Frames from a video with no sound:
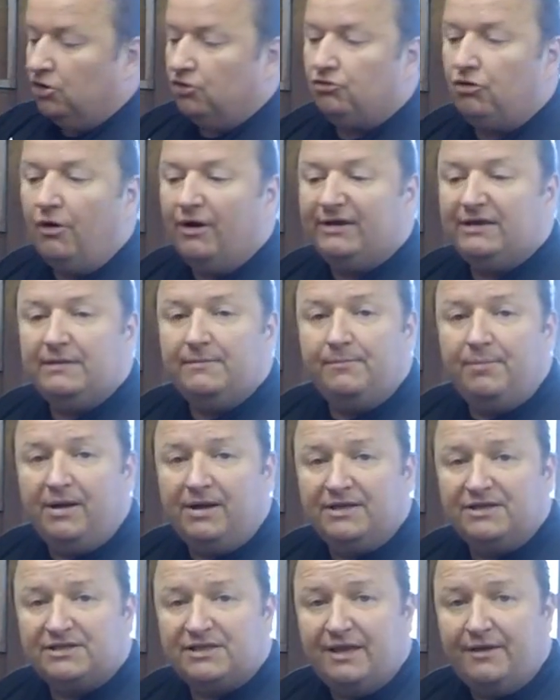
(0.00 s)
grinding
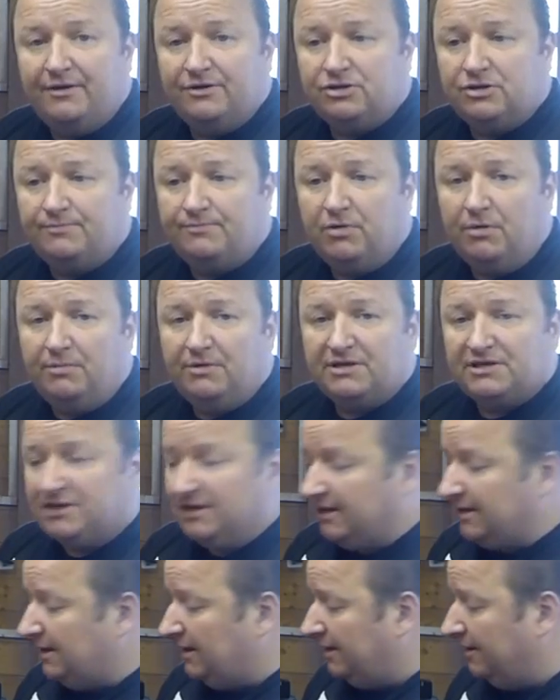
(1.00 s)
paste there, as you probably
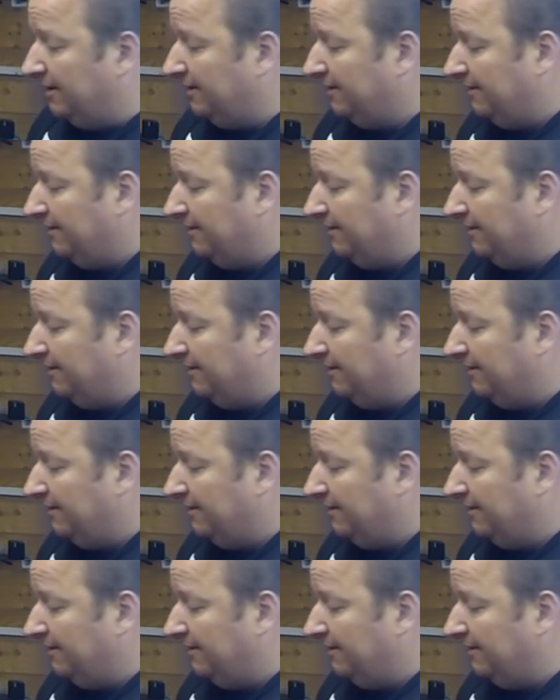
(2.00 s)
see.